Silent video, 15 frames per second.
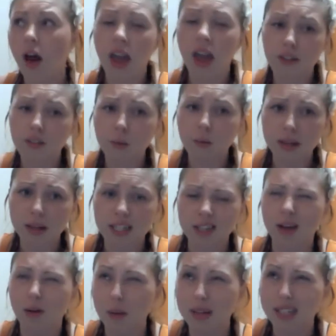Even with
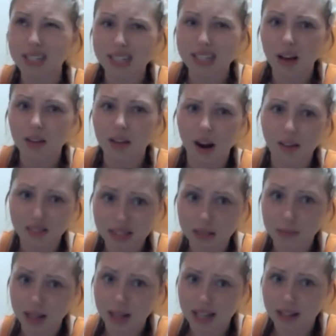my discount, they'd obviously
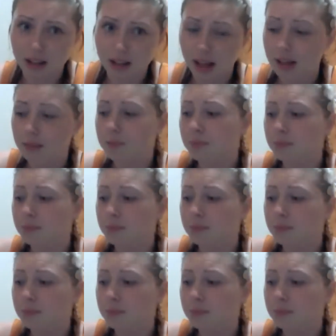be less than that.